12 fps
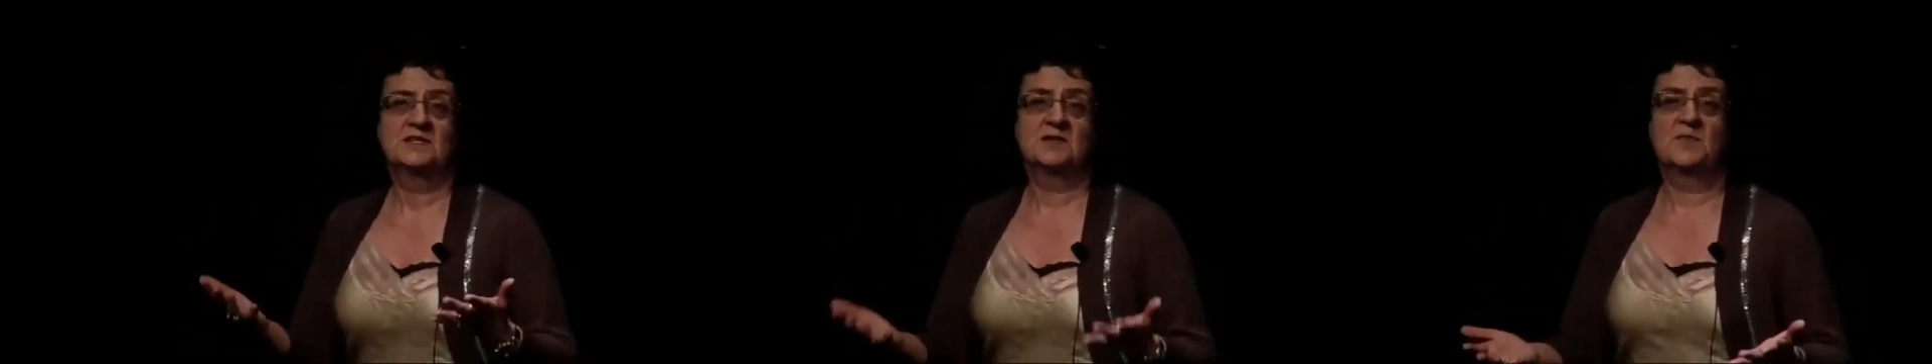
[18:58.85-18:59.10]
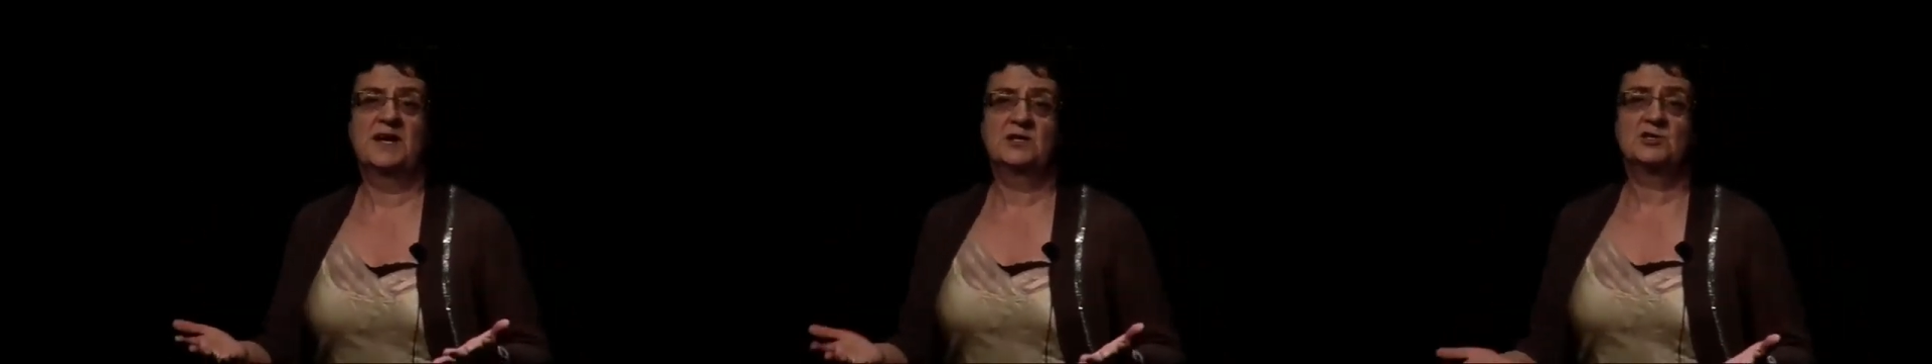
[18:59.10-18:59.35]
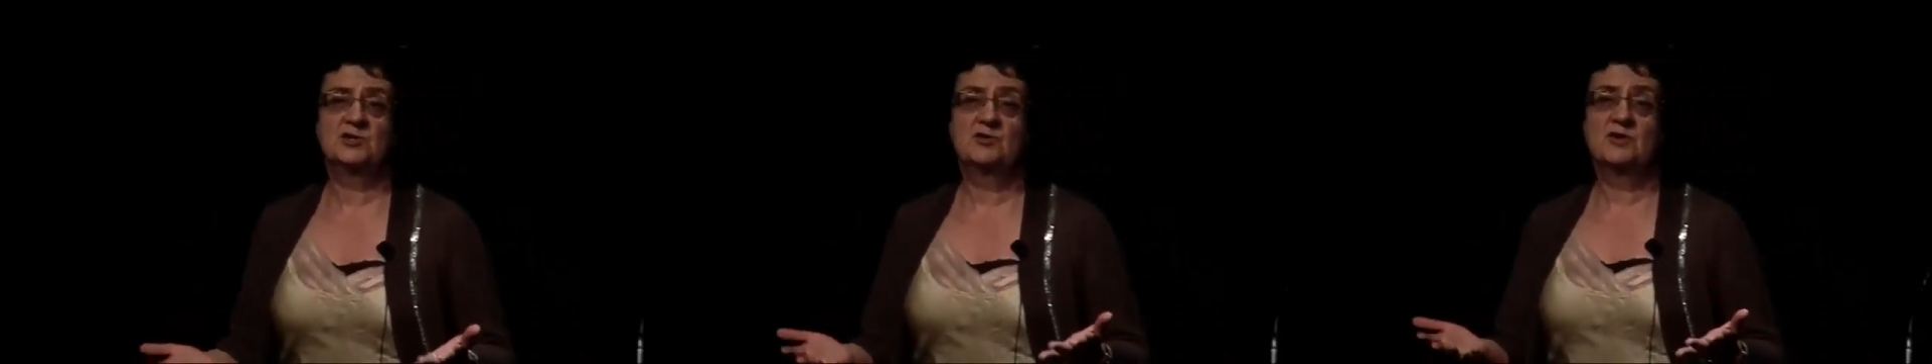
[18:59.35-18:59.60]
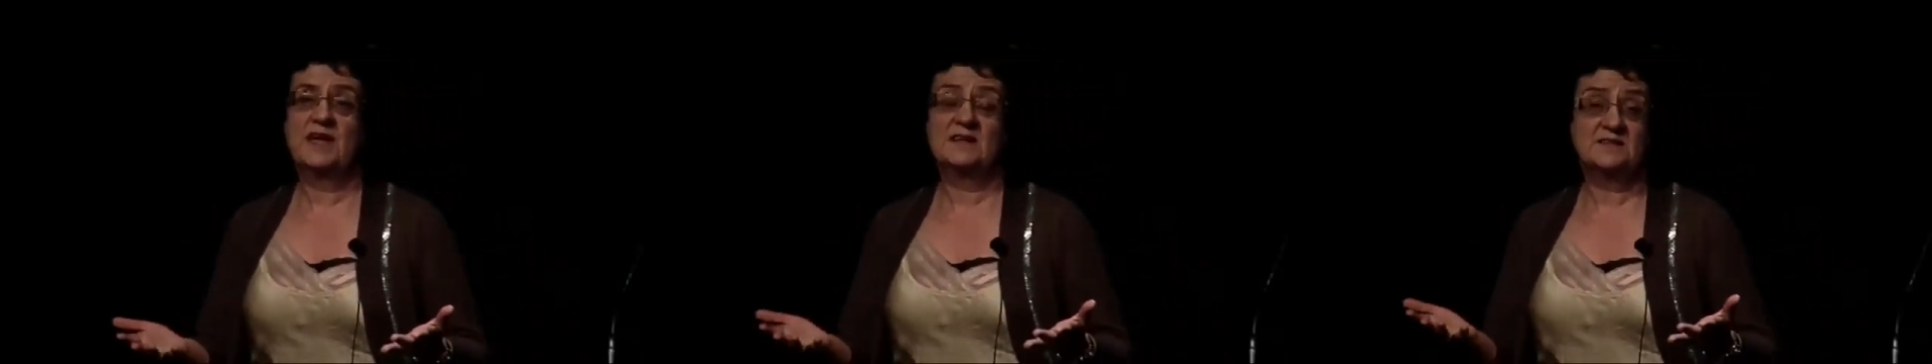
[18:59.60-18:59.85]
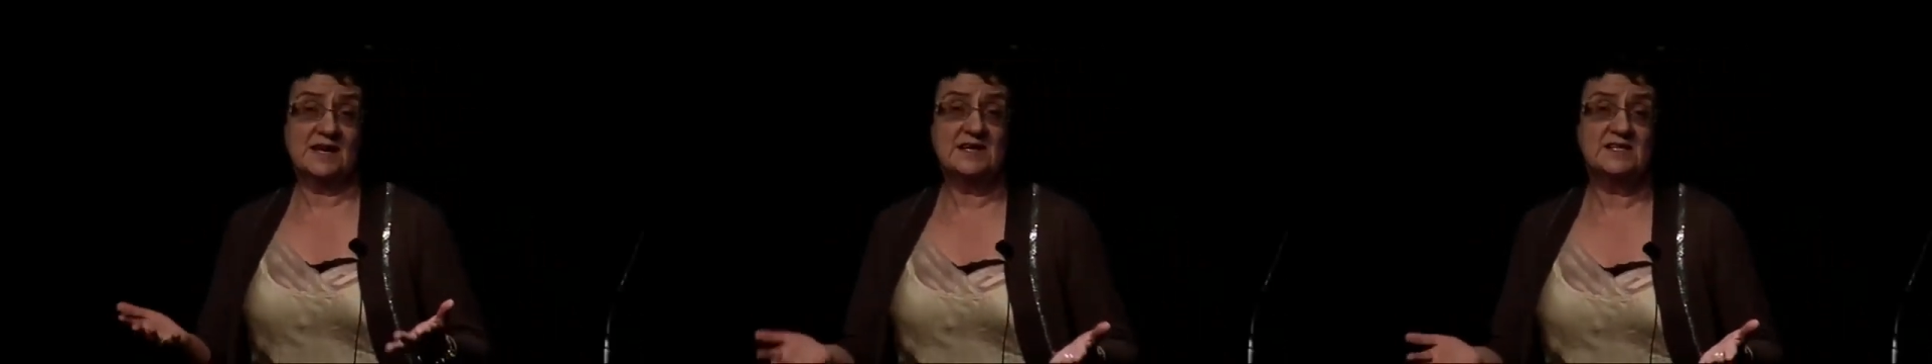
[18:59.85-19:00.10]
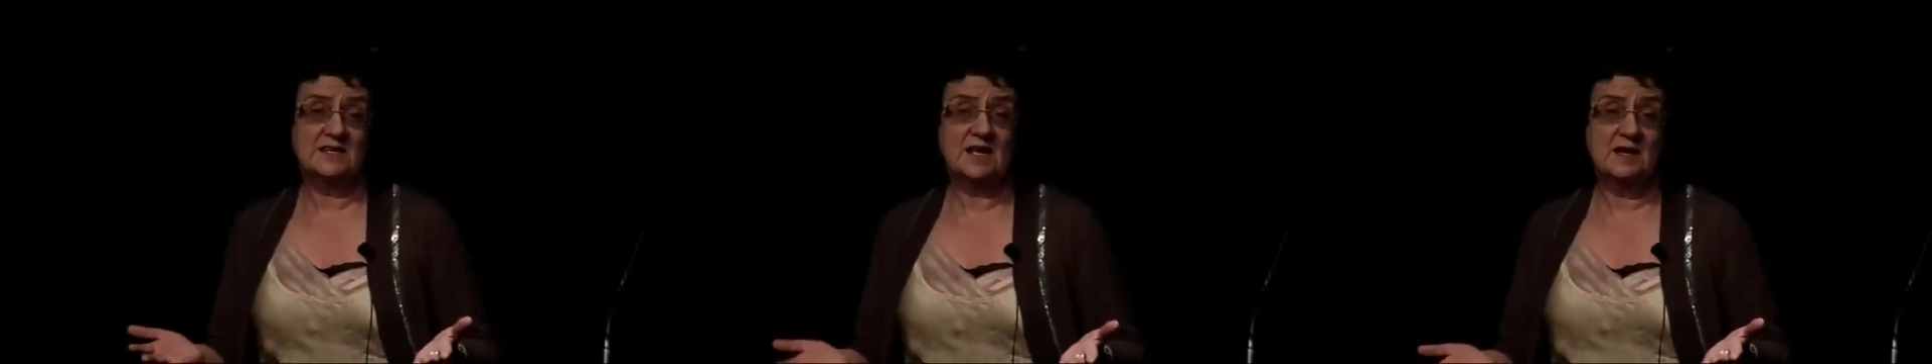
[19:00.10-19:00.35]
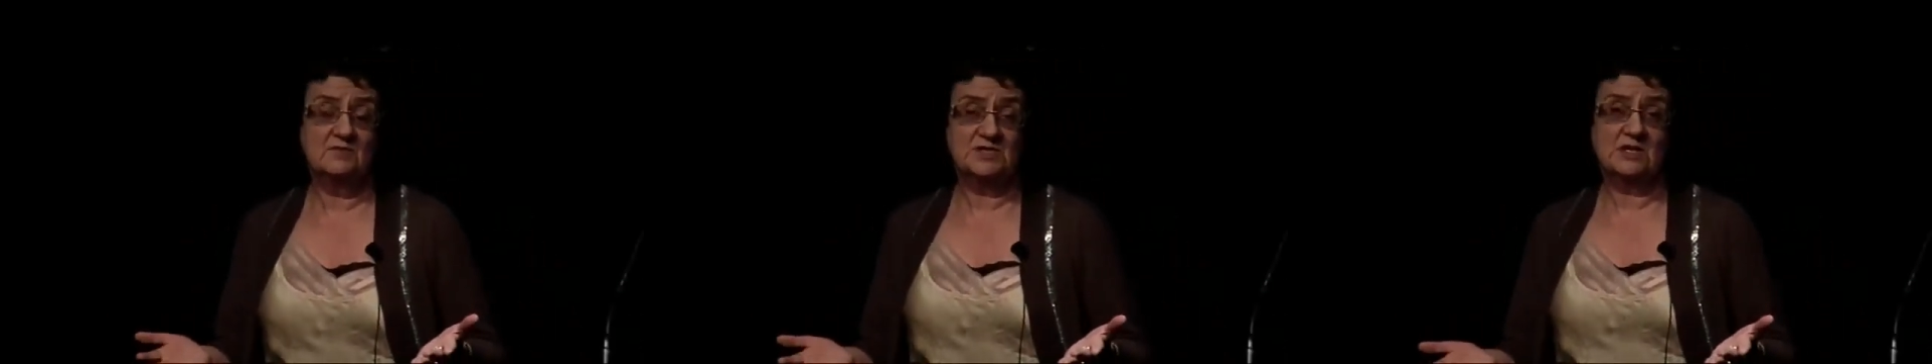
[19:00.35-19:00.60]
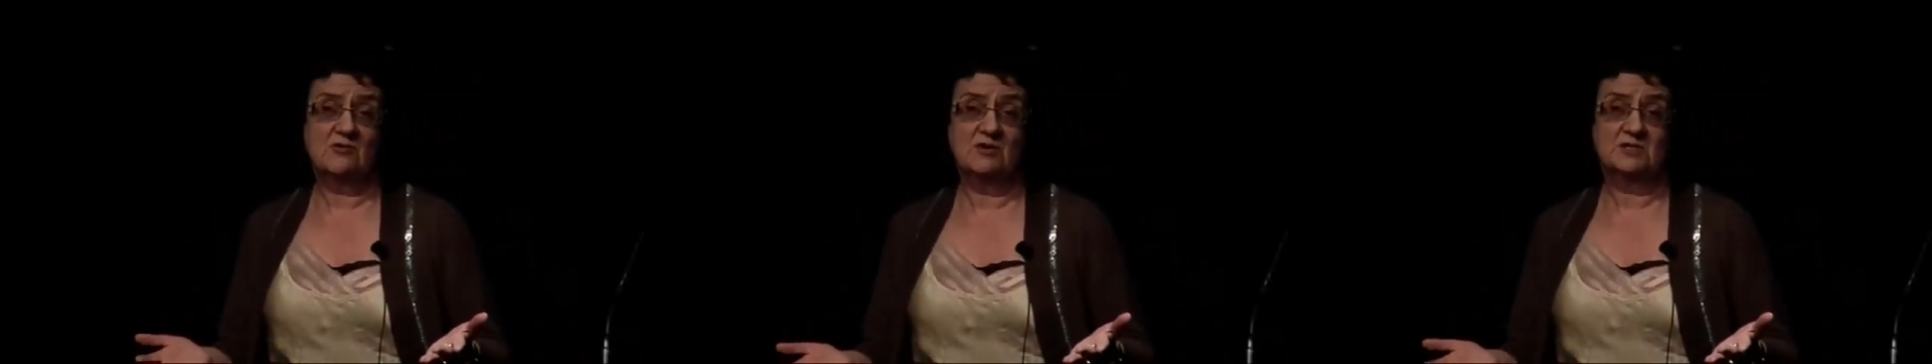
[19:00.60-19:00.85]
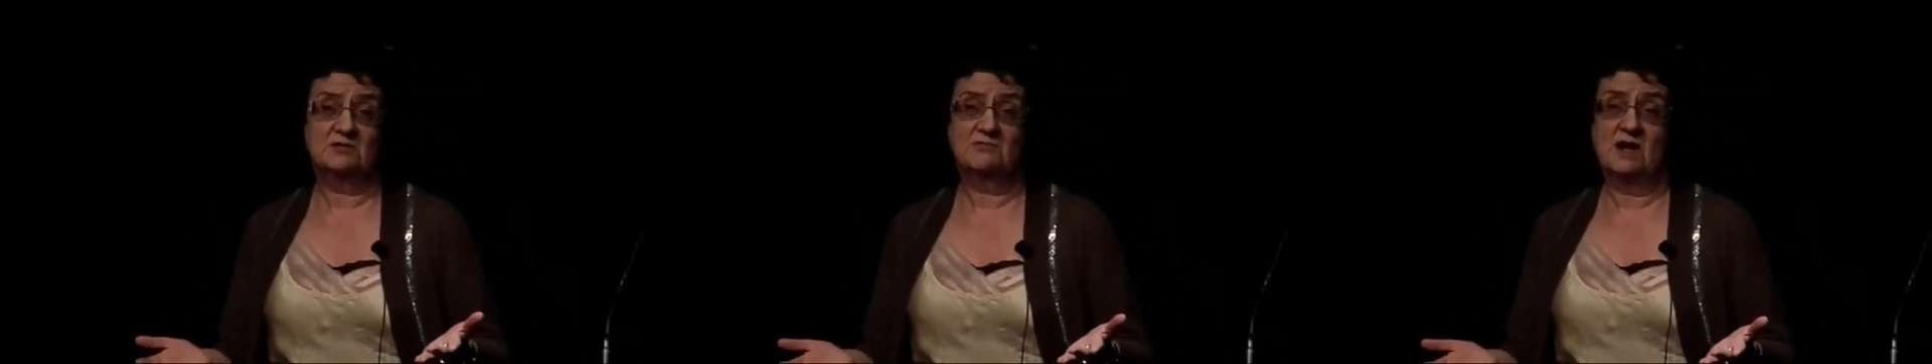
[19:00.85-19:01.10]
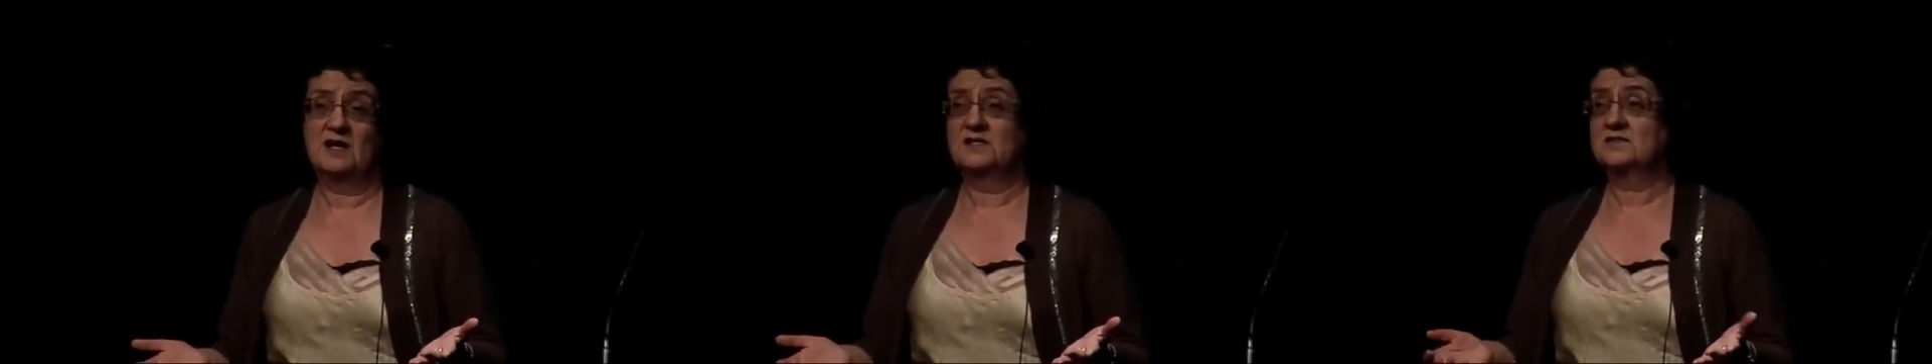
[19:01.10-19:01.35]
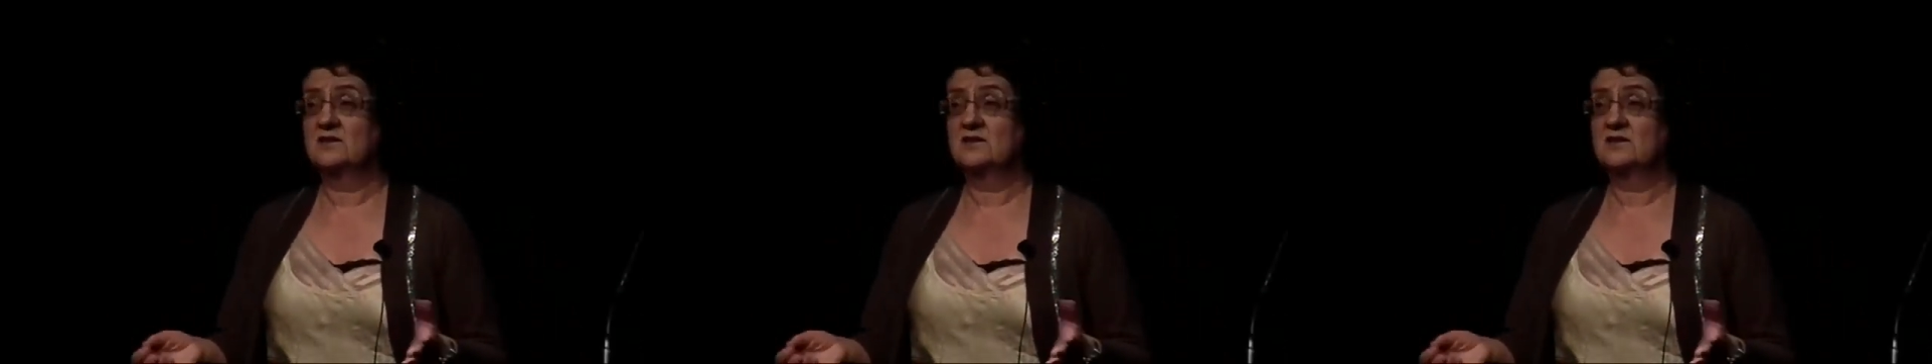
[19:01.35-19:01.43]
to make sure that data comes across right.